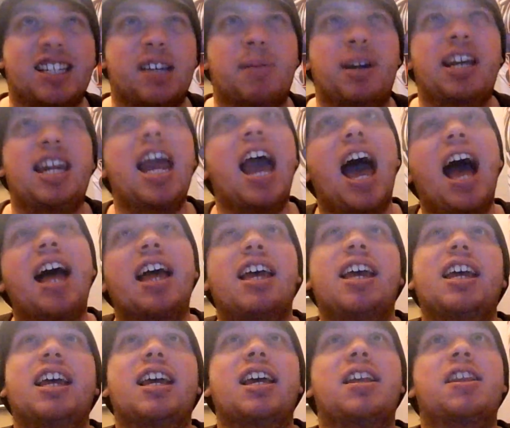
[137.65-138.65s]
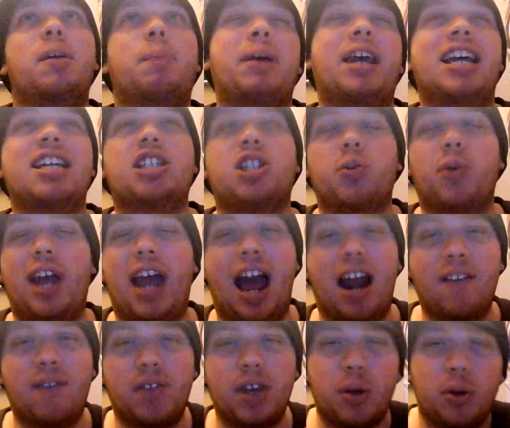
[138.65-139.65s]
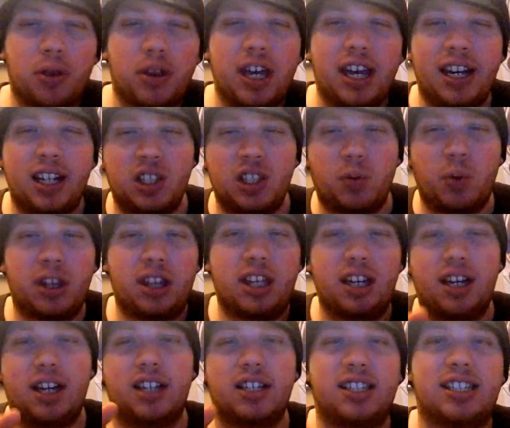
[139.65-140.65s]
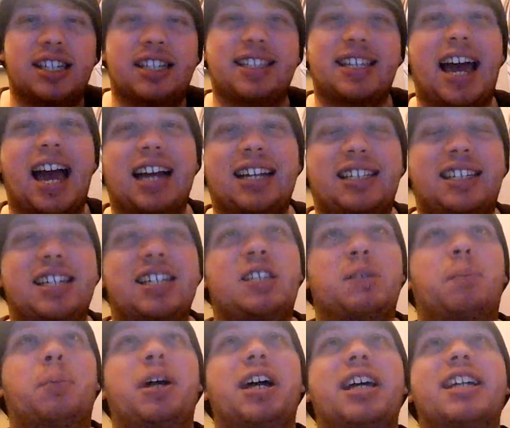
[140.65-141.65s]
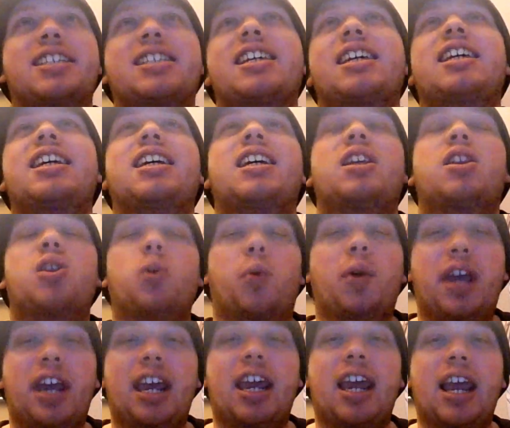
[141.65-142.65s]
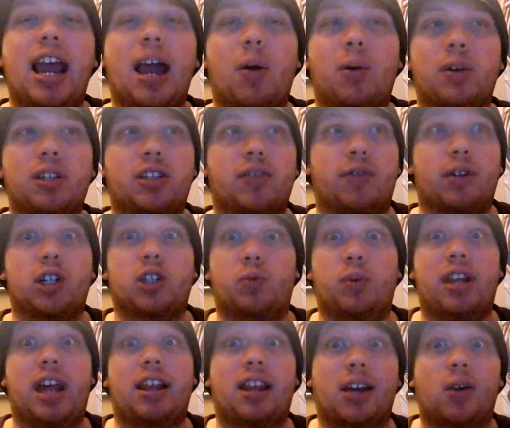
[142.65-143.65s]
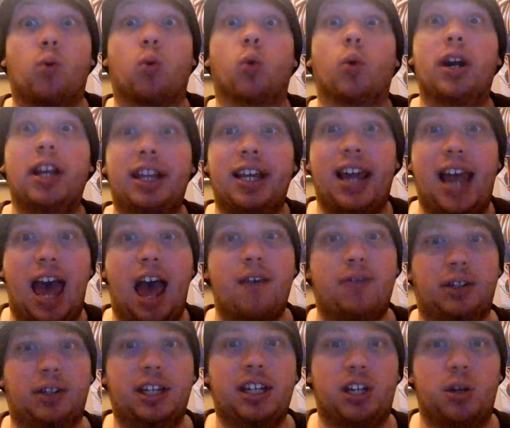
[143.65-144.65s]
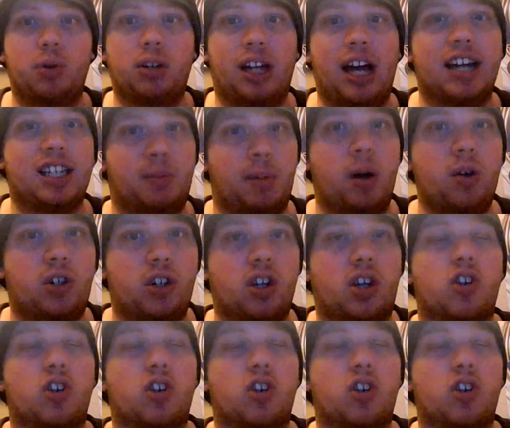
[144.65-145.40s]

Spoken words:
I mean, yeah, the PS3 had a few things with the 6-axis, but the Wii was the first one that like really heavily utilized motion